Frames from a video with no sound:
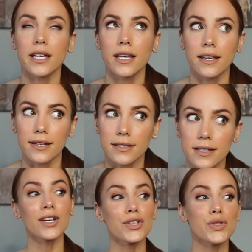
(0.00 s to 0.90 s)
idiot.
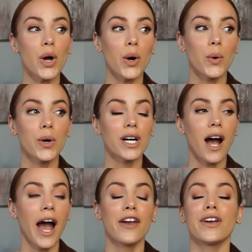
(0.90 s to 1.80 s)
So
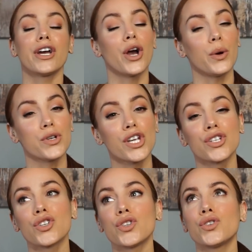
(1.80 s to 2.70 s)
hiring a coach
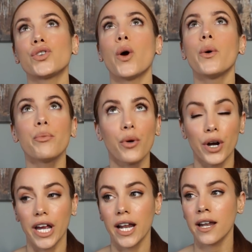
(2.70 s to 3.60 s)
is so
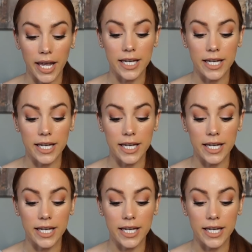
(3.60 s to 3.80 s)
important.